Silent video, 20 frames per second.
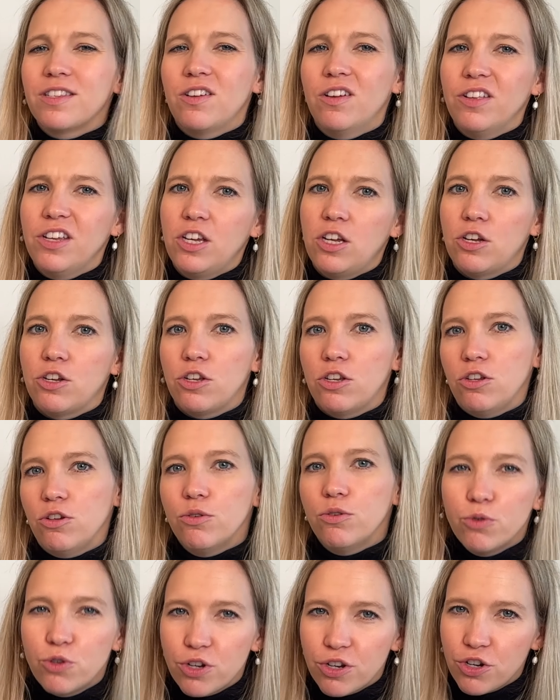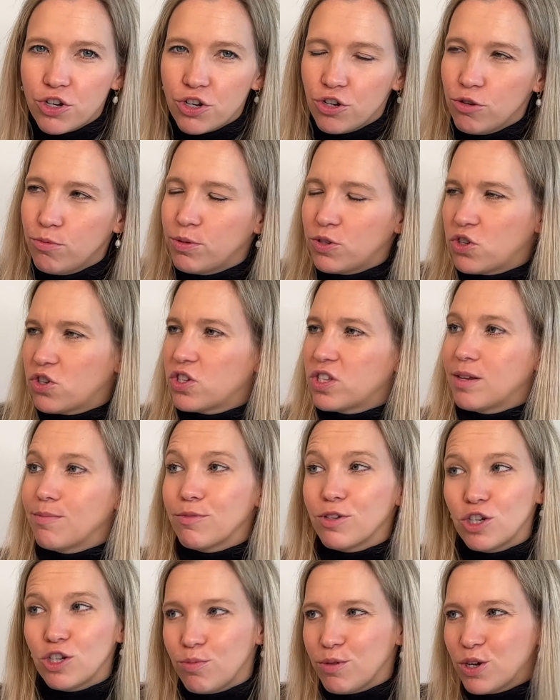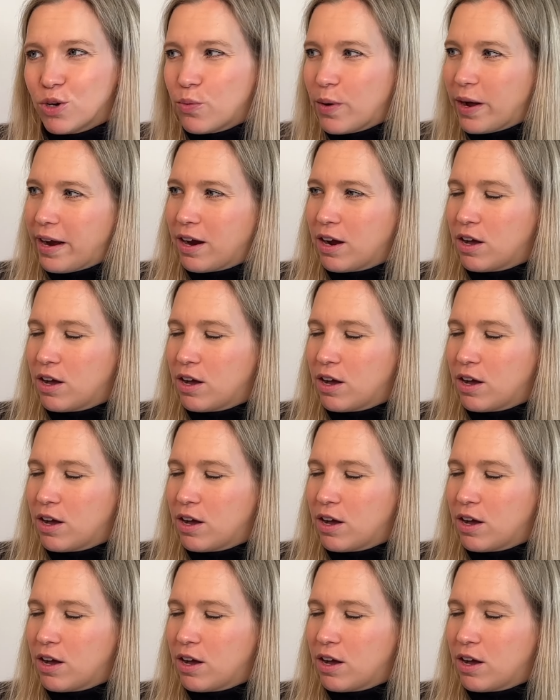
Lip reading: not like a huge issue, but just something to be aware